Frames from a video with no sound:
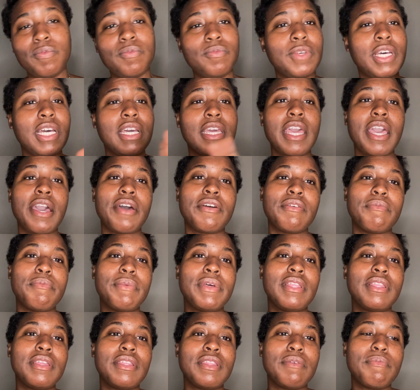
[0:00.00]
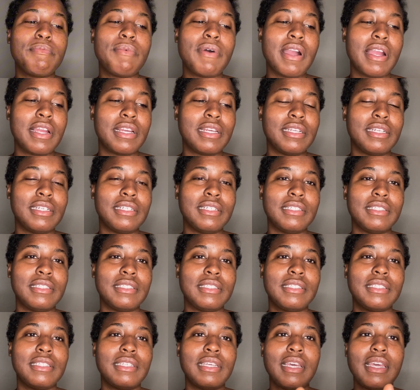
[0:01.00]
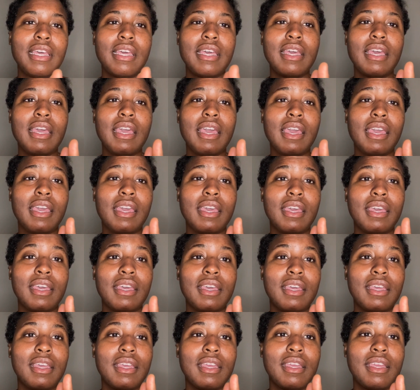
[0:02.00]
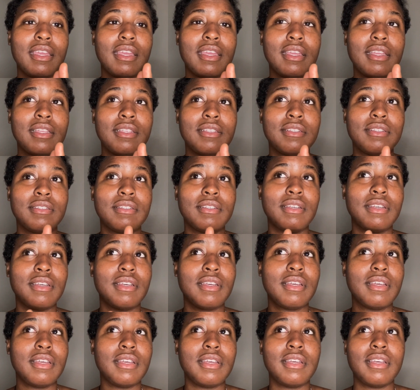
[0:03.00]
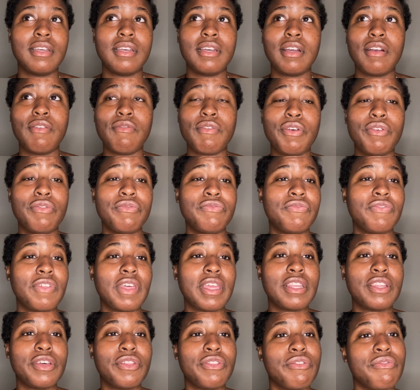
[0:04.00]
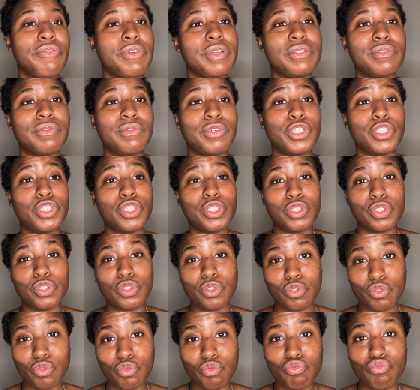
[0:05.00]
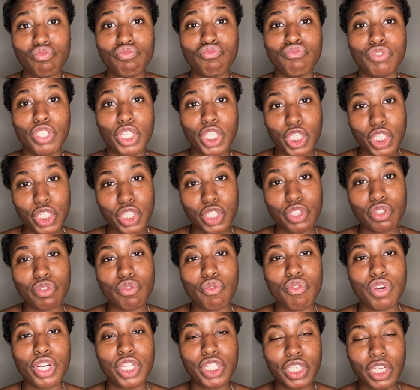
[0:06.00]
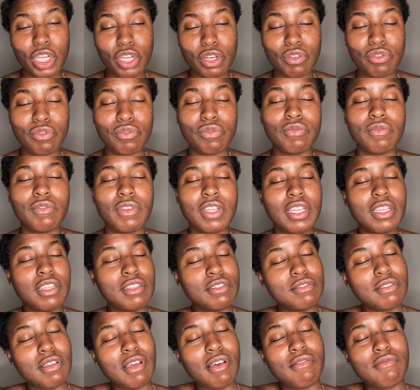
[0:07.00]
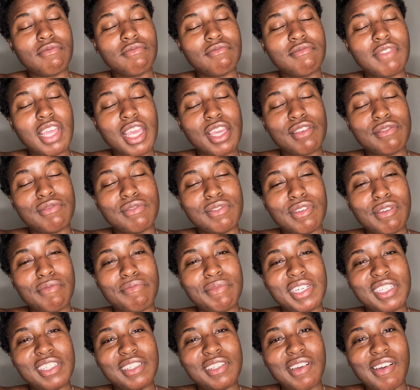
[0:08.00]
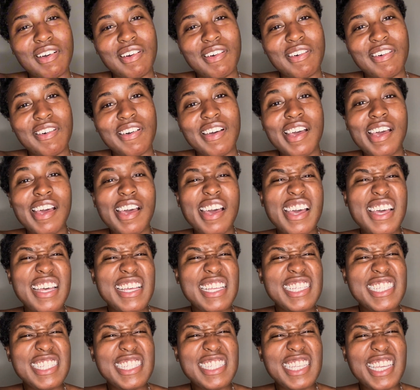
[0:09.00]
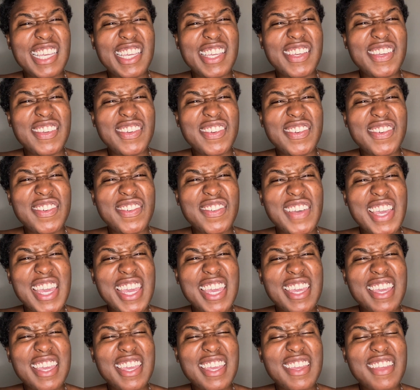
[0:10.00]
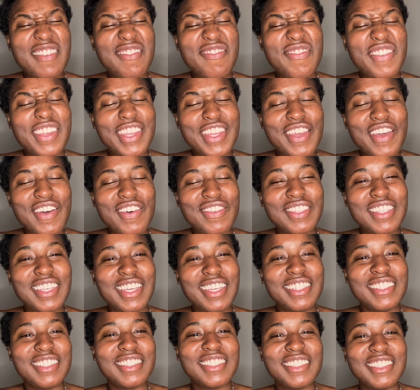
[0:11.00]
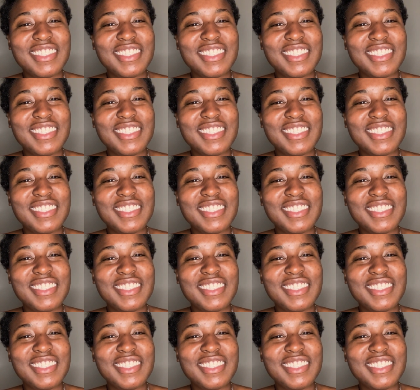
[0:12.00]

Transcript: accountability partners, and growth and other resources in the Discord channel. So thank you so much, y'all. See you in video 10.